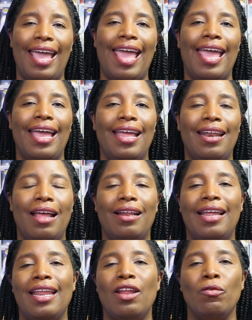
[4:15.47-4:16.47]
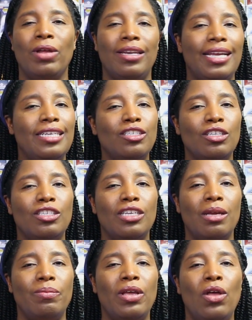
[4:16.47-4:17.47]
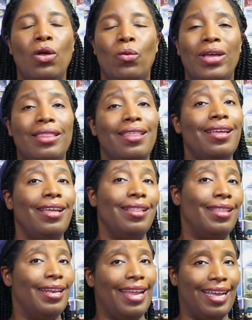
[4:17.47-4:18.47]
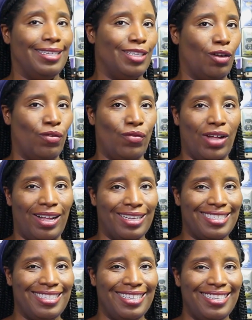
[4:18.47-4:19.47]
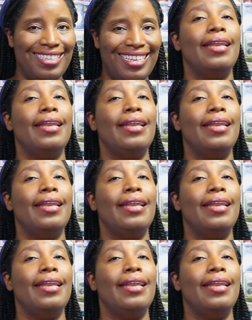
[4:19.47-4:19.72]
and in a relationship with the Nine-Tailed Fox.